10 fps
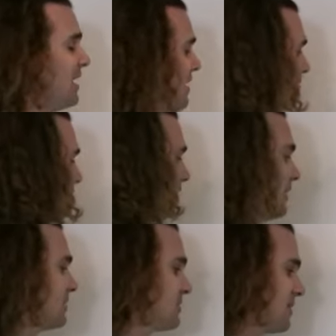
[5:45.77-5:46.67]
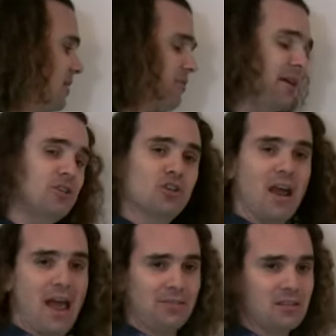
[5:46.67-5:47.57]
if the
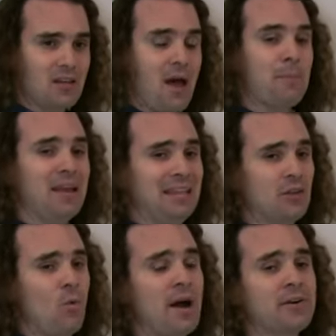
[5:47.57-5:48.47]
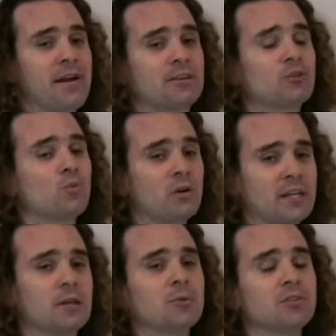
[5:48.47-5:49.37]
acceleration at the top in the y direction were
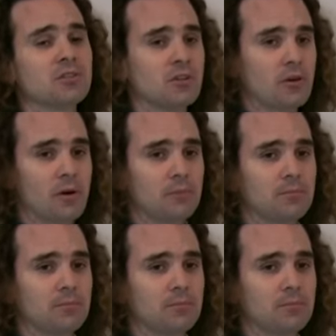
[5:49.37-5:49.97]
equal to zero.